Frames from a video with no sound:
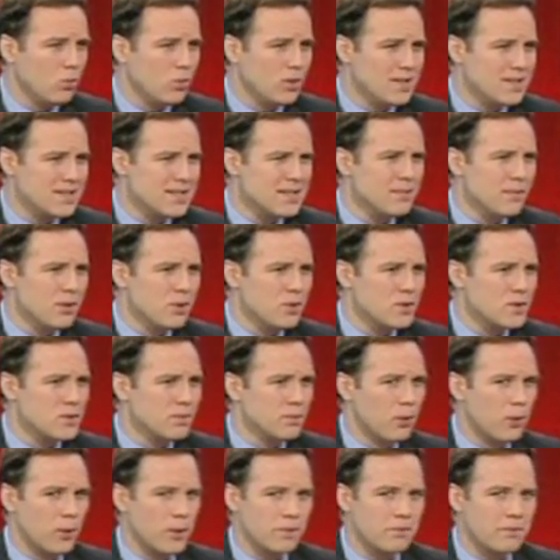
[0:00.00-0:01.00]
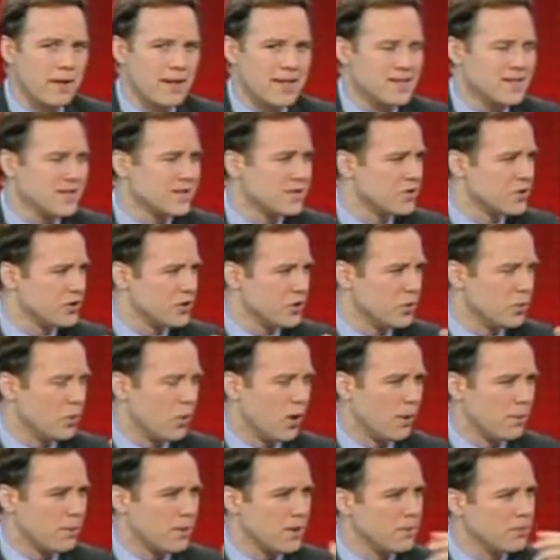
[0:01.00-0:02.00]
What's the most important message that you
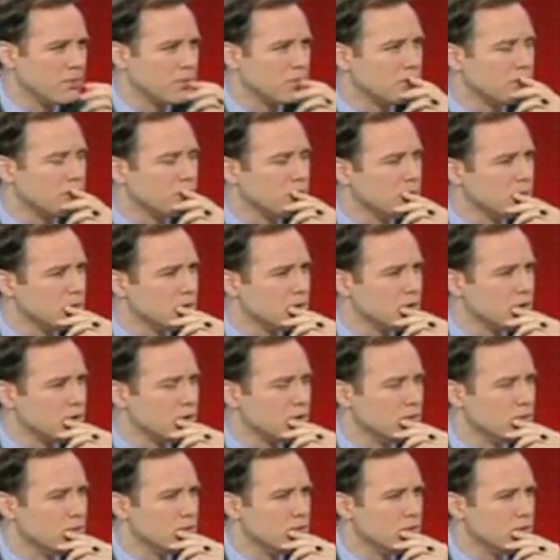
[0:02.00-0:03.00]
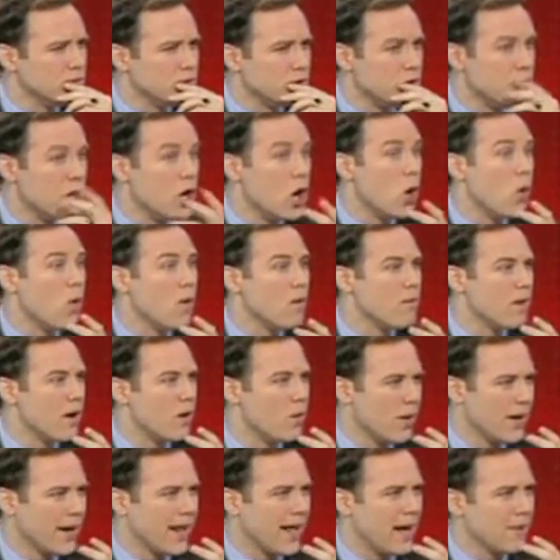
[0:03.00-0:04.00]
want people to know about
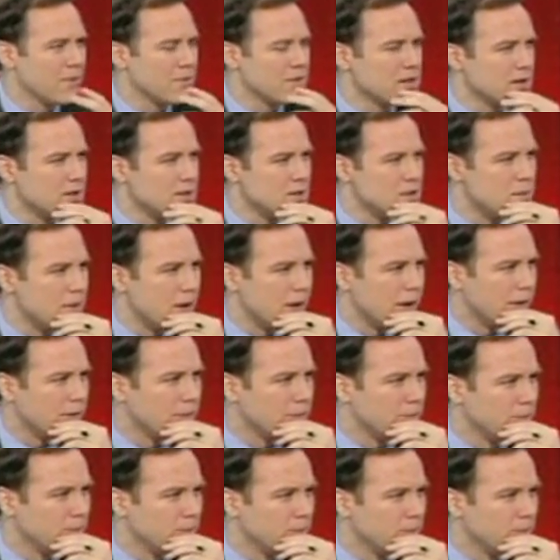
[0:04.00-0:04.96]
what happened to these men?